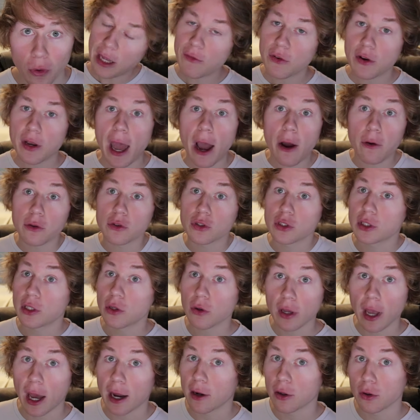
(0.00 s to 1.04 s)
Even now, you
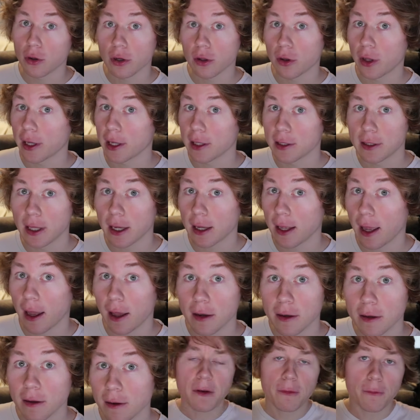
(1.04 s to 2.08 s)
still kind of look like a
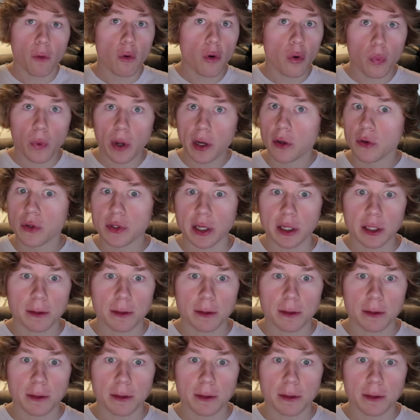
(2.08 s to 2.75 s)
dickhead. Before Windows